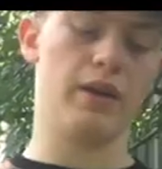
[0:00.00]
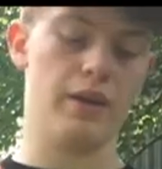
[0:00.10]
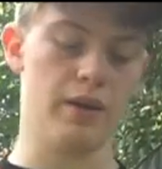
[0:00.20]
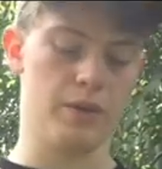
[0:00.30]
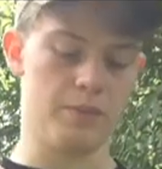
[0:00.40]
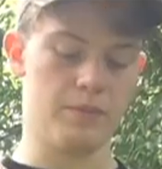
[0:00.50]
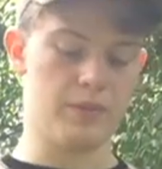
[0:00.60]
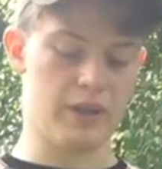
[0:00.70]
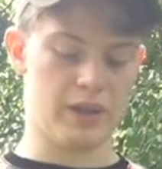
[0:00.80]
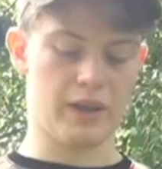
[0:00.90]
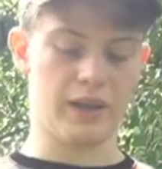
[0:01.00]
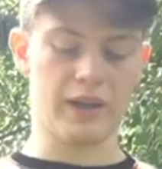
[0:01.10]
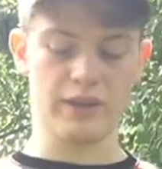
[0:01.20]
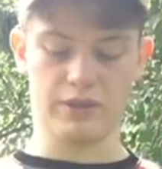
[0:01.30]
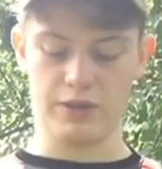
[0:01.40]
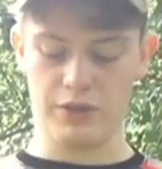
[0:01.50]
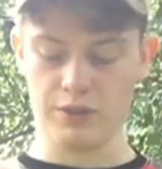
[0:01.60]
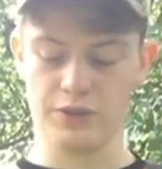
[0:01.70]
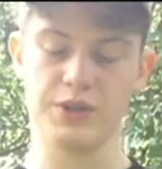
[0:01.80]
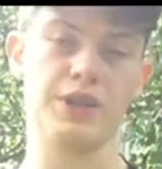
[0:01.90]
and
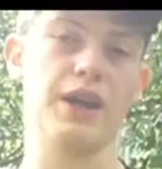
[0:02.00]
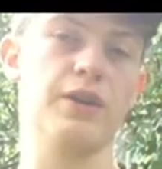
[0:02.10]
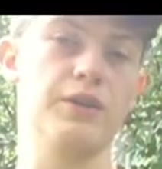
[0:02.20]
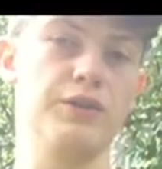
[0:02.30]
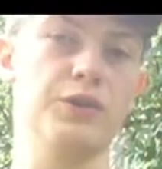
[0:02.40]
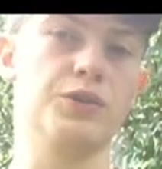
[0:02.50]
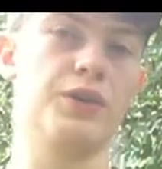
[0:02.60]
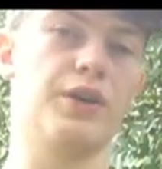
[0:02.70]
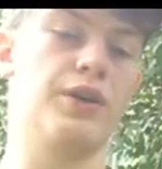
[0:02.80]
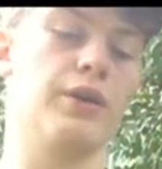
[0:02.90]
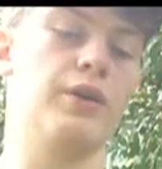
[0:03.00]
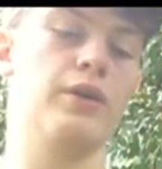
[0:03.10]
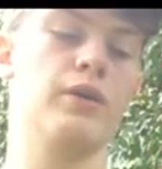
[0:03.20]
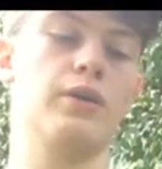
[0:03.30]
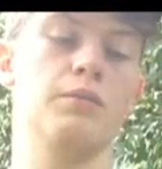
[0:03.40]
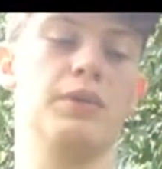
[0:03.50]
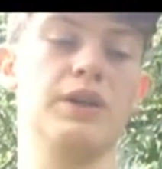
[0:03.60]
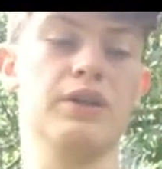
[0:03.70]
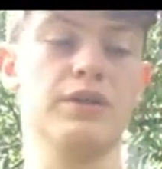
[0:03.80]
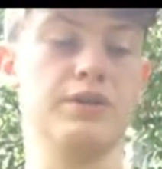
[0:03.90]
you're scared of your trigger
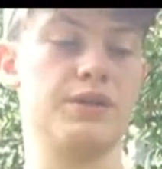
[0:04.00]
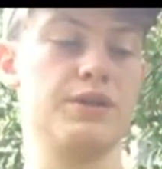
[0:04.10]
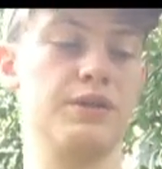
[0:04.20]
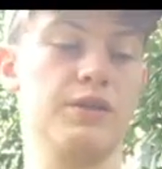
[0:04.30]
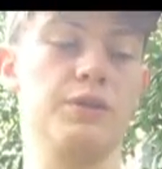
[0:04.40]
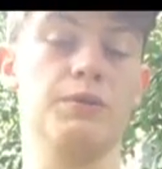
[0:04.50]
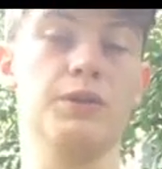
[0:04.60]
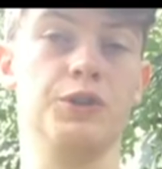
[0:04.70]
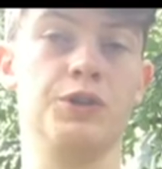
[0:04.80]
because you've been